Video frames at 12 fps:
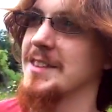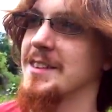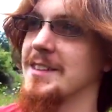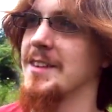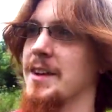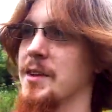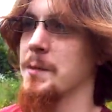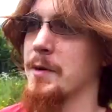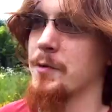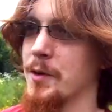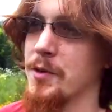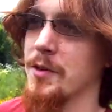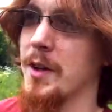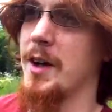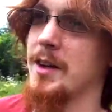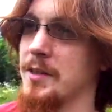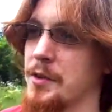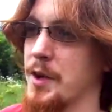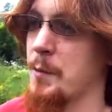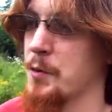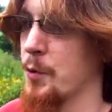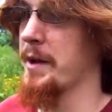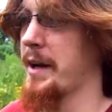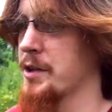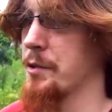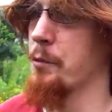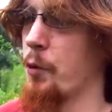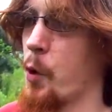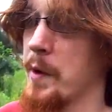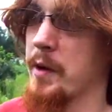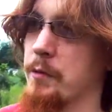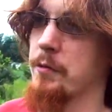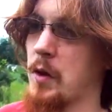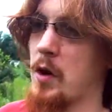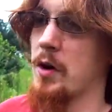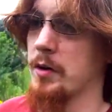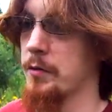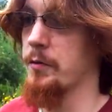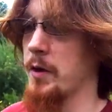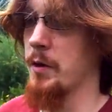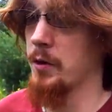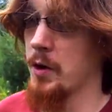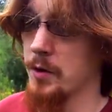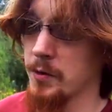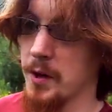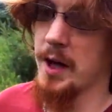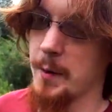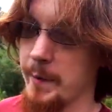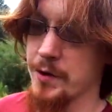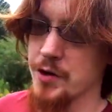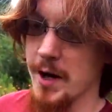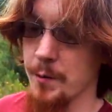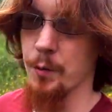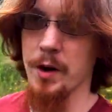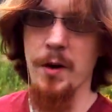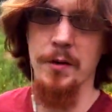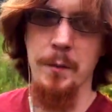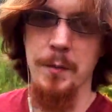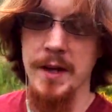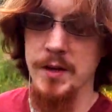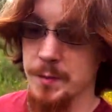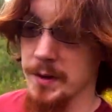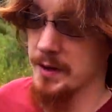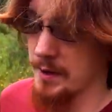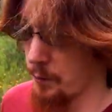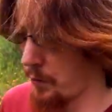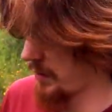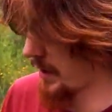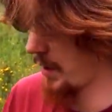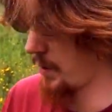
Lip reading: It's my first time doing actually a roaming vlog in a long time. I tried one on the beach, but it didn't work out.